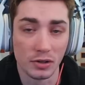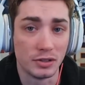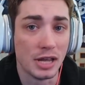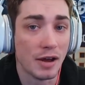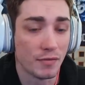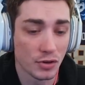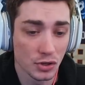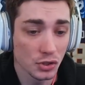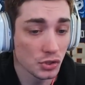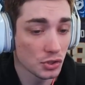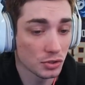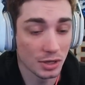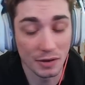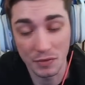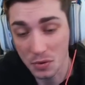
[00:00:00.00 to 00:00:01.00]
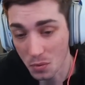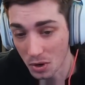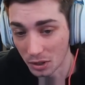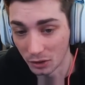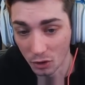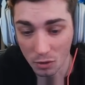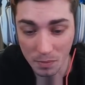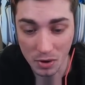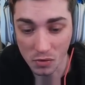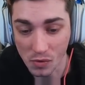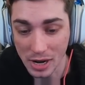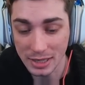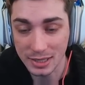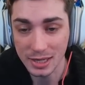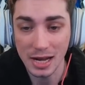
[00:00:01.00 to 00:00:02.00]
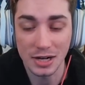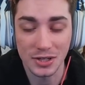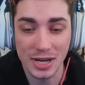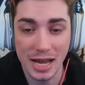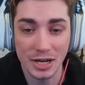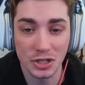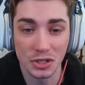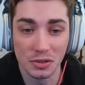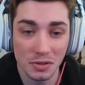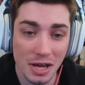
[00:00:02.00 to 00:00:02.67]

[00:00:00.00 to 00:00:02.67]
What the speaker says: Devers, if you want a little bit of Red Sox action,